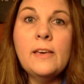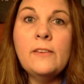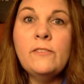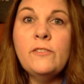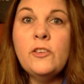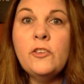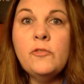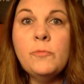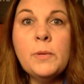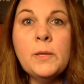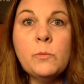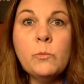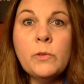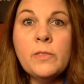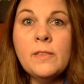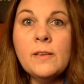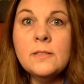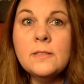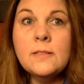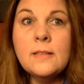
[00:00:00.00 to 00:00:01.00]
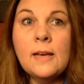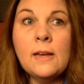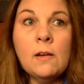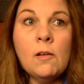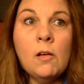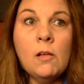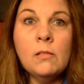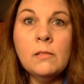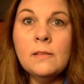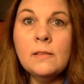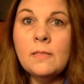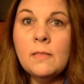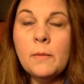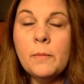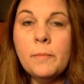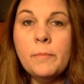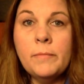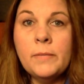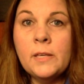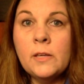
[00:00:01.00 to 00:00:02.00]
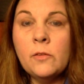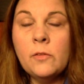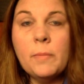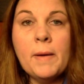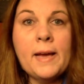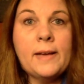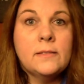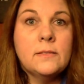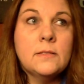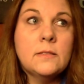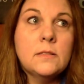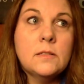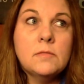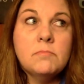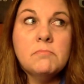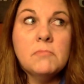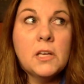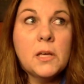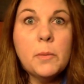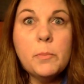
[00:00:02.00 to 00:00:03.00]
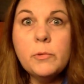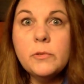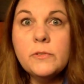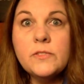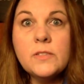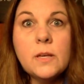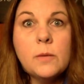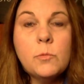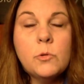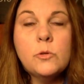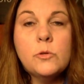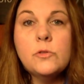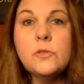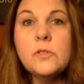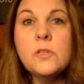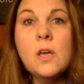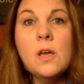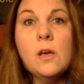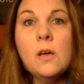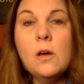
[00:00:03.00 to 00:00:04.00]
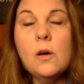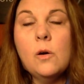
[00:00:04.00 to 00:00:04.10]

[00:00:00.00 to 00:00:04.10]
If you've been with us at all in the you know the past couple of summers